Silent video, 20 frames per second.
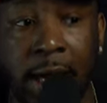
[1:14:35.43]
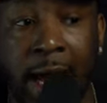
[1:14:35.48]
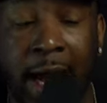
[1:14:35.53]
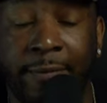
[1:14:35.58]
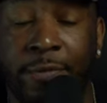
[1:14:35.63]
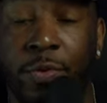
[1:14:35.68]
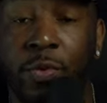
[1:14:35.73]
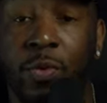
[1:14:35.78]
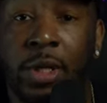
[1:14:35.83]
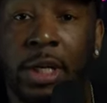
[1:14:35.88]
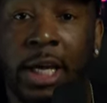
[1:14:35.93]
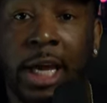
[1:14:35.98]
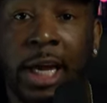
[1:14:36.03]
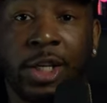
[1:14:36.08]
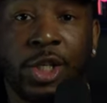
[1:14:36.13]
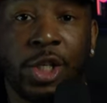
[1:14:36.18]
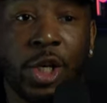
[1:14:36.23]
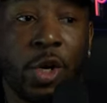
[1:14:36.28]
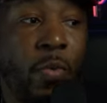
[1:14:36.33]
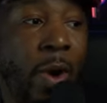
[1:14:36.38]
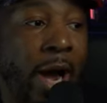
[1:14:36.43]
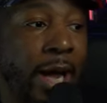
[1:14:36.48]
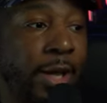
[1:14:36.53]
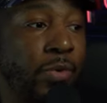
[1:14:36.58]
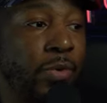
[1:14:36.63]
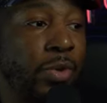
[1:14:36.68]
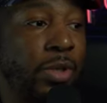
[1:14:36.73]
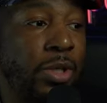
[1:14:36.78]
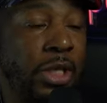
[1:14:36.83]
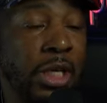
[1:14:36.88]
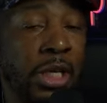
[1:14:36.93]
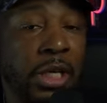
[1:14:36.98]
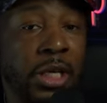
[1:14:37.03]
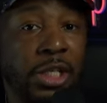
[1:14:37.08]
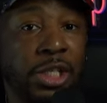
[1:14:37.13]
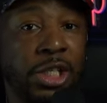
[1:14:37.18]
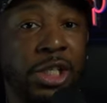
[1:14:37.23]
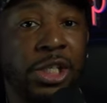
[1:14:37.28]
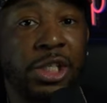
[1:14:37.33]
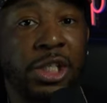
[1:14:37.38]
Now, if you can catch her while you
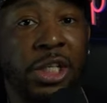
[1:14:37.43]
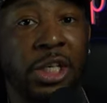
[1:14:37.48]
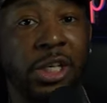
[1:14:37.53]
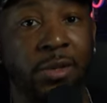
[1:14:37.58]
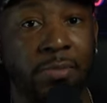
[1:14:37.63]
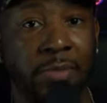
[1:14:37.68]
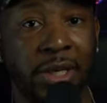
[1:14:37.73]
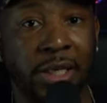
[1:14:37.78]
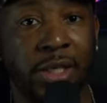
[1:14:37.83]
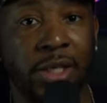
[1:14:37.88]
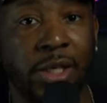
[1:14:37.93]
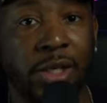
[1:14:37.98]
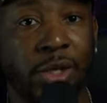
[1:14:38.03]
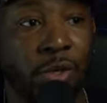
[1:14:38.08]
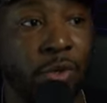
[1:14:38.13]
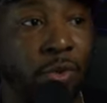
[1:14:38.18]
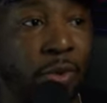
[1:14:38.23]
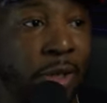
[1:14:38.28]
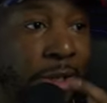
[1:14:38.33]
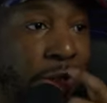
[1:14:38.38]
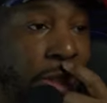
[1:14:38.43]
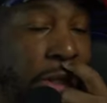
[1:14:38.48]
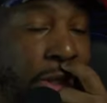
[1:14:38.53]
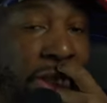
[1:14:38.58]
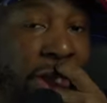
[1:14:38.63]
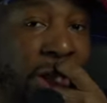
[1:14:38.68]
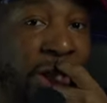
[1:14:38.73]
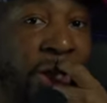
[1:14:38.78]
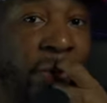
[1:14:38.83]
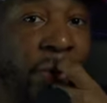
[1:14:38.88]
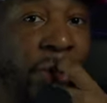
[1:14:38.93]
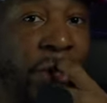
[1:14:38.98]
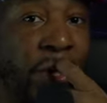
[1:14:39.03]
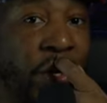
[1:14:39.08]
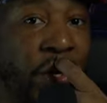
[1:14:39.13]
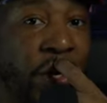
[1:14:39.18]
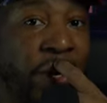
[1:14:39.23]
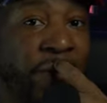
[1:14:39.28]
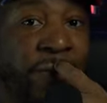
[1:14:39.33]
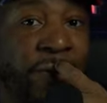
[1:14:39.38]
still, she's still missing you and she's still
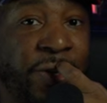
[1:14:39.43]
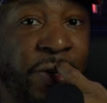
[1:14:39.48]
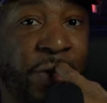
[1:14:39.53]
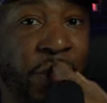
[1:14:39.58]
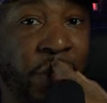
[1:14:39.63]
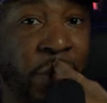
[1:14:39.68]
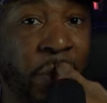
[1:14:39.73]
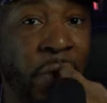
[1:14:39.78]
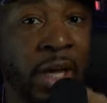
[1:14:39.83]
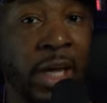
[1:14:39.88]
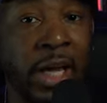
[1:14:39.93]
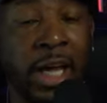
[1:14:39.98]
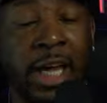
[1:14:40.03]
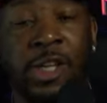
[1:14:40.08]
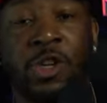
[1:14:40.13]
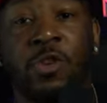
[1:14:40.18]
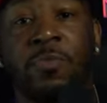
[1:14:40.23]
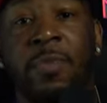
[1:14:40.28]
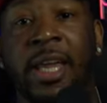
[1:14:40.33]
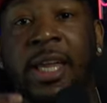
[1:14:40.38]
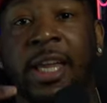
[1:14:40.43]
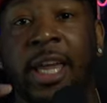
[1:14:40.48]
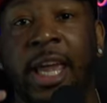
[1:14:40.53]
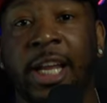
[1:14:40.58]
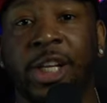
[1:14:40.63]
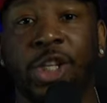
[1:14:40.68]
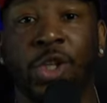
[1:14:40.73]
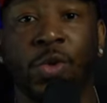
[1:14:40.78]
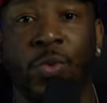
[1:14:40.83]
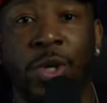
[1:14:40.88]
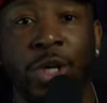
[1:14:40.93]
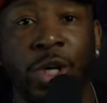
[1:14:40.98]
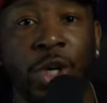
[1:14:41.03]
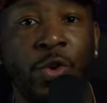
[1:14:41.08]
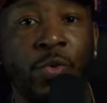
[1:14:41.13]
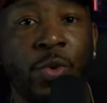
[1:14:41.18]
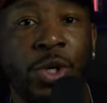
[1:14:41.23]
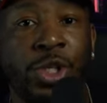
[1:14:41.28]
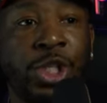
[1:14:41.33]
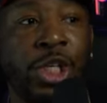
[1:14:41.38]
yearning for you, and you may catch a
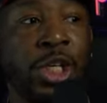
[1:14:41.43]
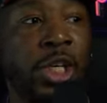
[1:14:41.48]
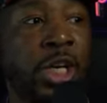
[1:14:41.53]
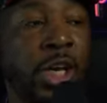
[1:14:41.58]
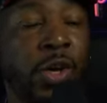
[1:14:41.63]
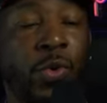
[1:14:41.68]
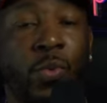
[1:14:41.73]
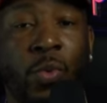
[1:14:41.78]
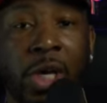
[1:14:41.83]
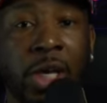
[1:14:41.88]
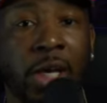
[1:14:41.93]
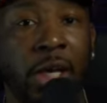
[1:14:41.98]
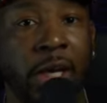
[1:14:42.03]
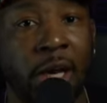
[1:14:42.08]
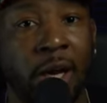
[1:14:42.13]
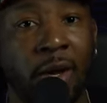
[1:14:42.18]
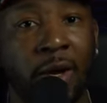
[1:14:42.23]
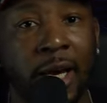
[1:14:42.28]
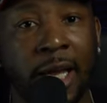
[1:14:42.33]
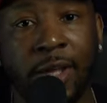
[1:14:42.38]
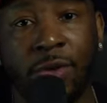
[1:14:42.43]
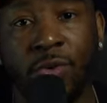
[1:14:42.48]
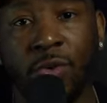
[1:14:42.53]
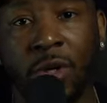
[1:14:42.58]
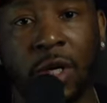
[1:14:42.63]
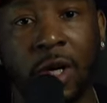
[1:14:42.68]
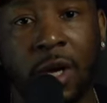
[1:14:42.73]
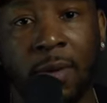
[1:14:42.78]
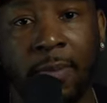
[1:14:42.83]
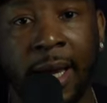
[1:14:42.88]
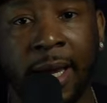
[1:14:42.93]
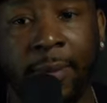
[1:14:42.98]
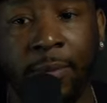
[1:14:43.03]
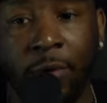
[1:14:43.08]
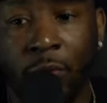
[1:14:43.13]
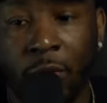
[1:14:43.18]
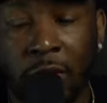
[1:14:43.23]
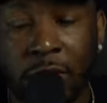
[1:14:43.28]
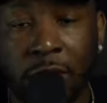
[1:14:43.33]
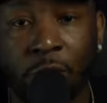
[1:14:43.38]
window where she get weak and all that, you can come
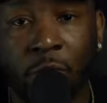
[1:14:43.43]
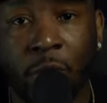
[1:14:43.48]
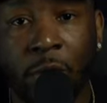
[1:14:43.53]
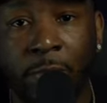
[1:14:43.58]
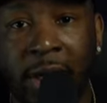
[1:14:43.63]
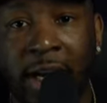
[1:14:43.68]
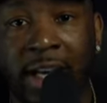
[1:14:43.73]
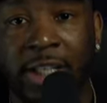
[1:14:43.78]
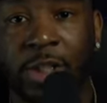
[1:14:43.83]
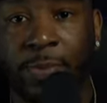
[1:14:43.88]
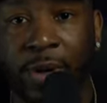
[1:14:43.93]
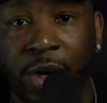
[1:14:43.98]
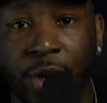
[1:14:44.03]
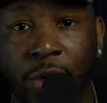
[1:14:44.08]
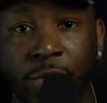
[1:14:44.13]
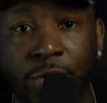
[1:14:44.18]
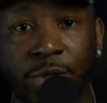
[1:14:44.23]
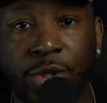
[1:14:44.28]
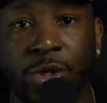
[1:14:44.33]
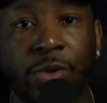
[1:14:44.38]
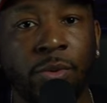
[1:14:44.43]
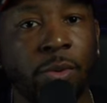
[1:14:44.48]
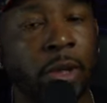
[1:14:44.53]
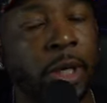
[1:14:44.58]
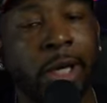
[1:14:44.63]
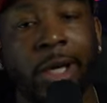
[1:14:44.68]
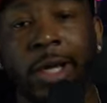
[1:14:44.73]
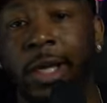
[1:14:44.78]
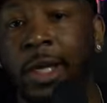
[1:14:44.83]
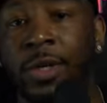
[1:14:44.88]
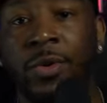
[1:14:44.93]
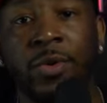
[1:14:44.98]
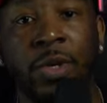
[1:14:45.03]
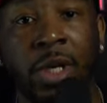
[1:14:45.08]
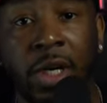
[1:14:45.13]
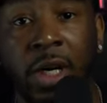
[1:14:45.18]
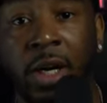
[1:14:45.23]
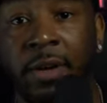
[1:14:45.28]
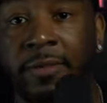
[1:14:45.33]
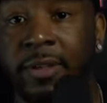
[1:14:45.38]
back. But once a woman has purged you,
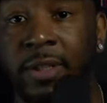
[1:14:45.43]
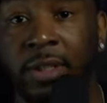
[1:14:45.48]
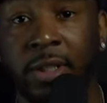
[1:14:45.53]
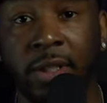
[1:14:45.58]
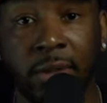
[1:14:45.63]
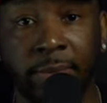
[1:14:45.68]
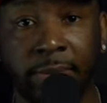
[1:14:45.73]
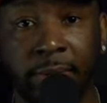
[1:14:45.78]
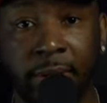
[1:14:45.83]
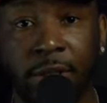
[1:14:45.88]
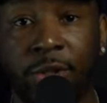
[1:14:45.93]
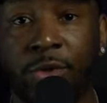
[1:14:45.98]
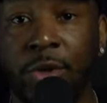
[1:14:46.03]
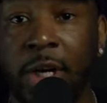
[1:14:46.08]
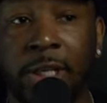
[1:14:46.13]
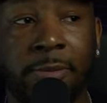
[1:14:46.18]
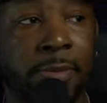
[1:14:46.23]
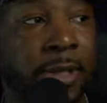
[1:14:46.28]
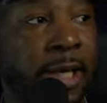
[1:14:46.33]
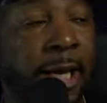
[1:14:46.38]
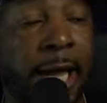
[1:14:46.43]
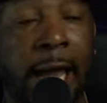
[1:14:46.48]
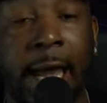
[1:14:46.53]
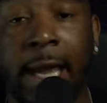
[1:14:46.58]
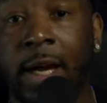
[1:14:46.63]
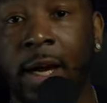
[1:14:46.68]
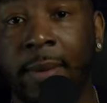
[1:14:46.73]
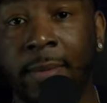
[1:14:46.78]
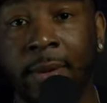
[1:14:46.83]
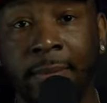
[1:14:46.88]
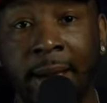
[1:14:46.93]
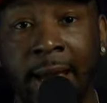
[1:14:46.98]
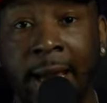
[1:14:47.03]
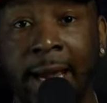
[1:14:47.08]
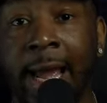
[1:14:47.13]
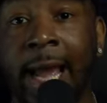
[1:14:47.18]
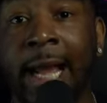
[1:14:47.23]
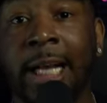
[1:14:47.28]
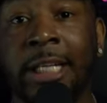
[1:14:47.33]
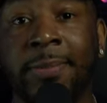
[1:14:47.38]
you done for good, bro. Trust me, they ain't coming
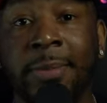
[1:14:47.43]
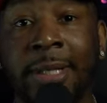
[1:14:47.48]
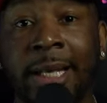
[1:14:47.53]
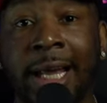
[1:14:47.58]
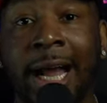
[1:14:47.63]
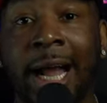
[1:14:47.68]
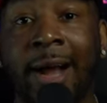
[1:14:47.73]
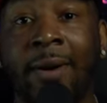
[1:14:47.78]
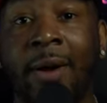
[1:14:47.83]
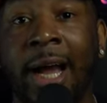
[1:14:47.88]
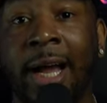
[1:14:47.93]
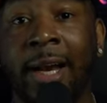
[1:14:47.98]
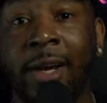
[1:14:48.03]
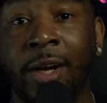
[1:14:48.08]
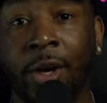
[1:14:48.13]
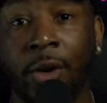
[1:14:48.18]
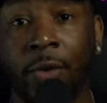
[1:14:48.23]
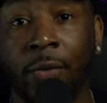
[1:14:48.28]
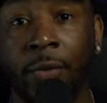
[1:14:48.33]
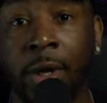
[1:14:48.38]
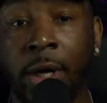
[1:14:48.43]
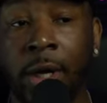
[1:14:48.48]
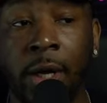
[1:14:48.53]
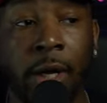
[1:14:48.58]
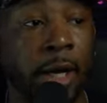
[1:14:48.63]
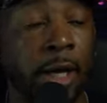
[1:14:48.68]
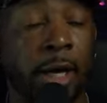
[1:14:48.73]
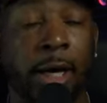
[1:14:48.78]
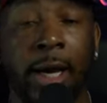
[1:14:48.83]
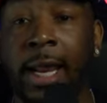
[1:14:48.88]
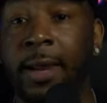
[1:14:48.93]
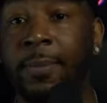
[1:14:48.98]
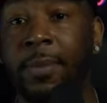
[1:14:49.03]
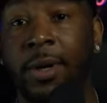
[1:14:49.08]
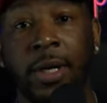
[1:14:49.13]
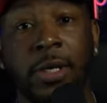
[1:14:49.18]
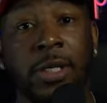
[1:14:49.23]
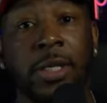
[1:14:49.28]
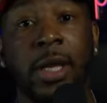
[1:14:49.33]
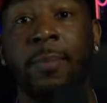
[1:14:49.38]
back. Ask me how I know. And it
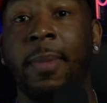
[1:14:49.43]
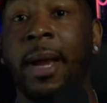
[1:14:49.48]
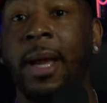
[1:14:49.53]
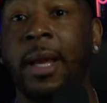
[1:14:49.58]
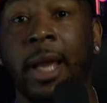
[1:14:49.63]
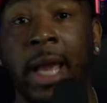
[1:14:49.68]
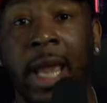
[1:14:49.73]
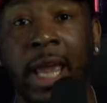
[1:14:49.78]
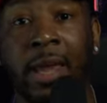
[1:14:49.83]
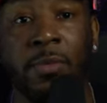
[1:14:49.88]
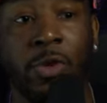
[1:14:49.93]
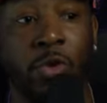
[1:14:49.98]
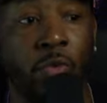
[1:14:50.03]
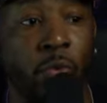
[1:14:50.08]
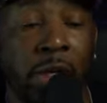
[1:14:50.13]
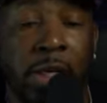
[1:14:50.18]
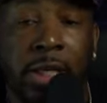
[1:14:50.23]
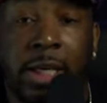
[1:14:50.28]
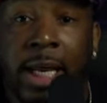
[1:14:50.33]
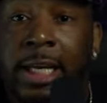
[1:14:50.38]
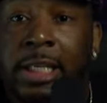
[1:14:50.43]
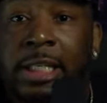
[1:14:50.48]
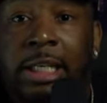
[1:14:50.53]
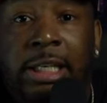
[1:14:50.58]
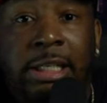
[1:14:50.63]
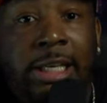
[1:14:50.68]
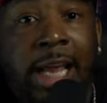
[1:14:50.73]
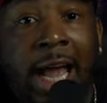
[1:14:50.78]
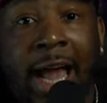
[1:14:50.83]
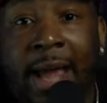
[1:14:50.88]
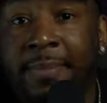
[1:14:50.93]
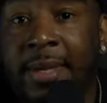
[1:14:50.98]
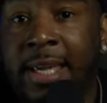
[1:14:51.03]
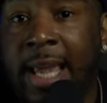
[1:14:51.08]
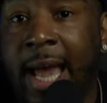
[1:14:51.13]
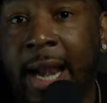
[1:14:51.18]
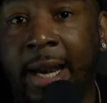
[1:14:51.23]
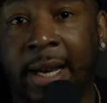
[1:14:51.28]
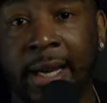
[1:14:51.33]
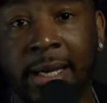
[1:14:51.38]
ain't because my game is weak. They just got
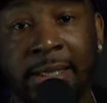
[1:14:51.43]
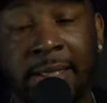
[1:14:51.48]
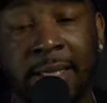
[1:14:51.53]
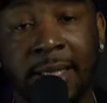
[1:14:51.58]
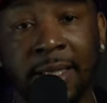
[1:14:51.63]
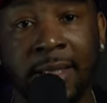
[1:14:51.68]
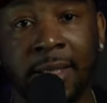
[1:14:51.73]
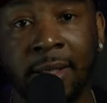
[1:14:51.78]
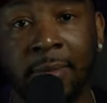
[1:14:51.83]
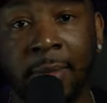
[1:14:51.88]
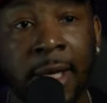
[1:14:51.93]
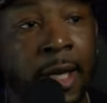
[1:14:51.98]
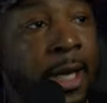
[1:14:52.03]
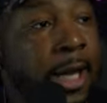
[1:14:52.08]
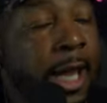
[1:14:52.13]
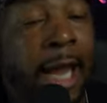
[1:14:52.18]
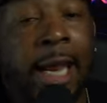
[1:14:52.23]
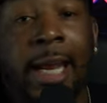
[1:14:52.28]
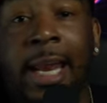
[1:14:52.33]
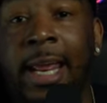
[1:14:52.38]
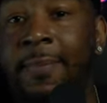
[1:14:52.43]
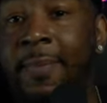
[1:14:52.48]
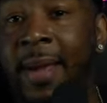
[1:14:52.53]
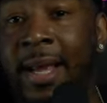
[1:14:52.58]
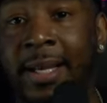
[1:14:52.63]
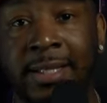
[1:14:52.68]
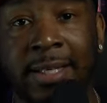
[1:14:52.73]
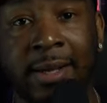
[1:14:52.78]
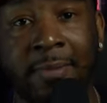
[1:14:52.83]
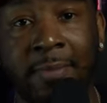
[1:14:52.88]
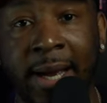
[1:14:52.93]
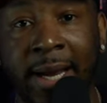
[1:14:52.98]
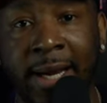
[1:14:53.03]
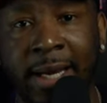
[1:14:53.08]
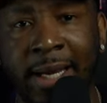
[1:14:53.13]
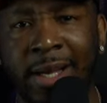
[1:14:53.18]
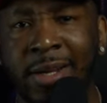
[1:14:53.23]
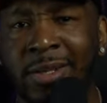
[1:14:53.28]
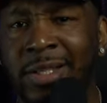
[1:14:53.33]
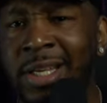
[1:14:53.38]
me out of their system and they met
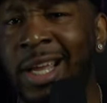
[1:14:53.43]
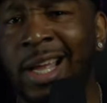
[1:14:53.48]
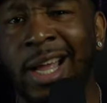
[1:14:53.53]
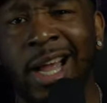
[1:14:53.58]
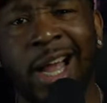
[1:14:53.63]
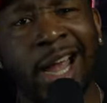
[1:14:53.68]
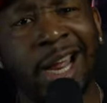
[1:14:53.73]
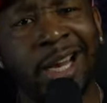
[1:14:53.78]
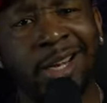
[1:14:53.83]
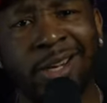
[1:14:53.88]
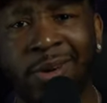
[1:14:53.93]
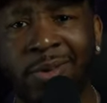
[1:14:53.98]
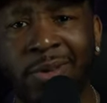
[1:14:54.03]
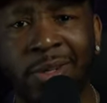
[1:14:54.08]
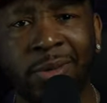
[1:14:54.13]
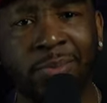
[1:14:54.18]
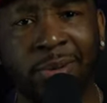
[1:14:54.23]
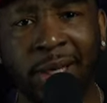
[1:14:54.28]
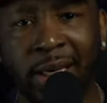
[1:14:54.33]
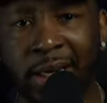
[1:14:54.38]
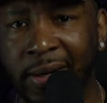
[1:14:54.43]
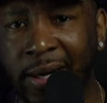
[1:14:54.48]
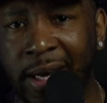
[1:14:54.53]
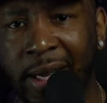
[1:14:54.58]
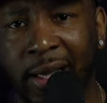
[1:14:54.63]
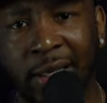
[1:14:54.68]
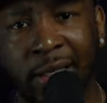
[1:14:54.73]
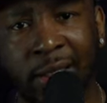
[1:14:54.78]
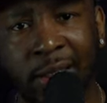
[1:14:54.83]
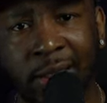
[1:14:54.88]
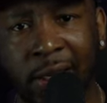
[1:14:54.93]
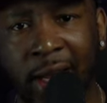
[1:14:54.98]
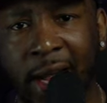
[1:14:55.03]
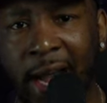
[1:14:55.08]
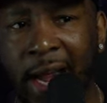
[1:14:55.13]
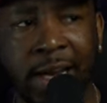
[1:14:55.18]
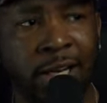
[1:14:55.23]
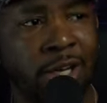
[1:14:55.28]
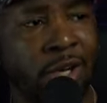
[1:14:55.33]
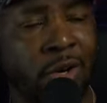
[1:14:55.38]
somebody else. I ain't the only player out here.
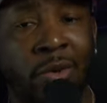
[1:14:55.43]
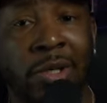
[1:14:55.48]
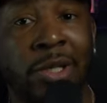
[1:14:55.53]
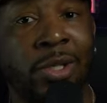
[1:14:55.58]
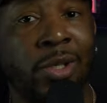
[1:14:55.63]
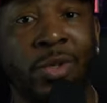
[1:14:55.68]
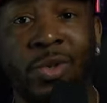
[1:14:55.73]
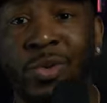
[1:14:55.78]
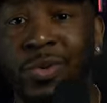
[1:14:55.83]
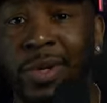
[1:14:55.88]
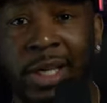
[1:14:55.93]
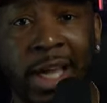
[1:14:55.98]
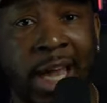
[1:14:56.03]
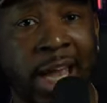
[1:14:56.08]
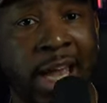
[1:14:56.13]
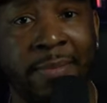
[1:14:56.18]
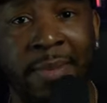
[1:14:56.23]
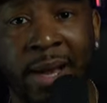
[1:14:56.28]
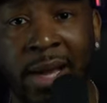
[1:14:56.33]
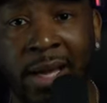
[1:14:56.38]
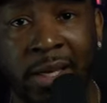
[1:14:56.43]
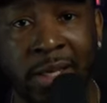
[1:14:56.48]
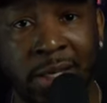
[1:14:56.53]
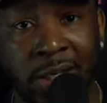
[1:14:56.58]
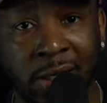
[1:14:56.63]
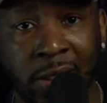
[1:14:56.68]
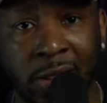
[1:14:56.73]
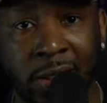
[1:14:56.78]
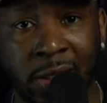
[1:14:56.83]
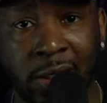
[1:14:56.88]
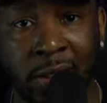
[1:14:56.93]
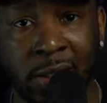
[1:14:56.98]
I ain't the only dude with game out here.